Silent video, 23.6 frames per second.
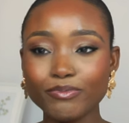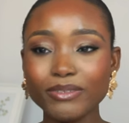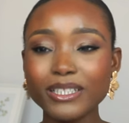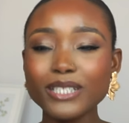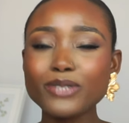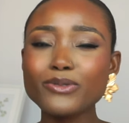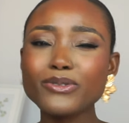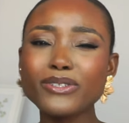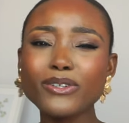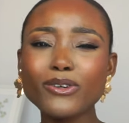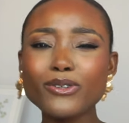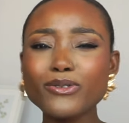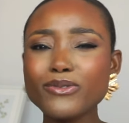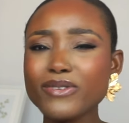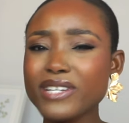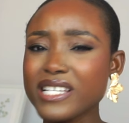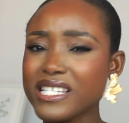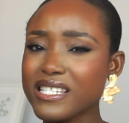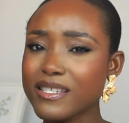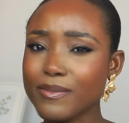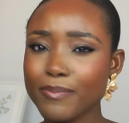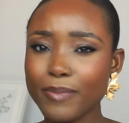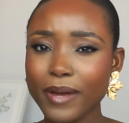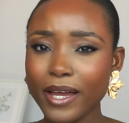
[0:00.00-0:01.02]
it would also
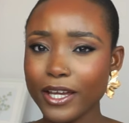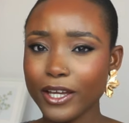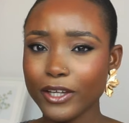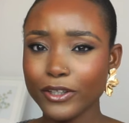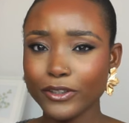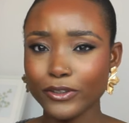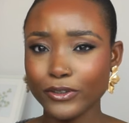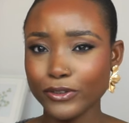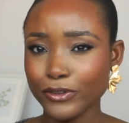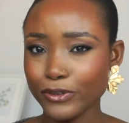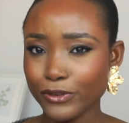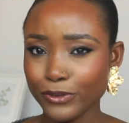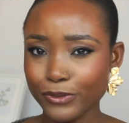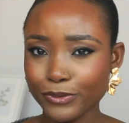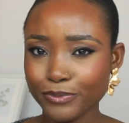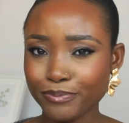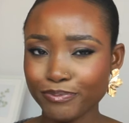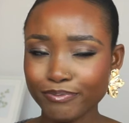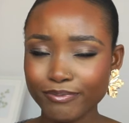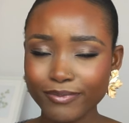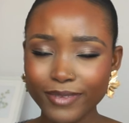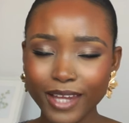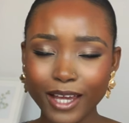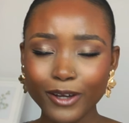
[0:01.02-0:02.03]
inspire you, you know.
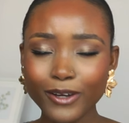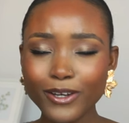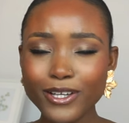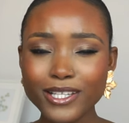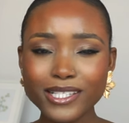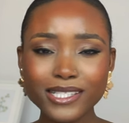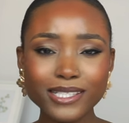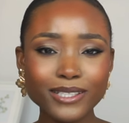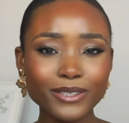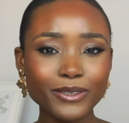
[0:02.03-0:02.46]
Because,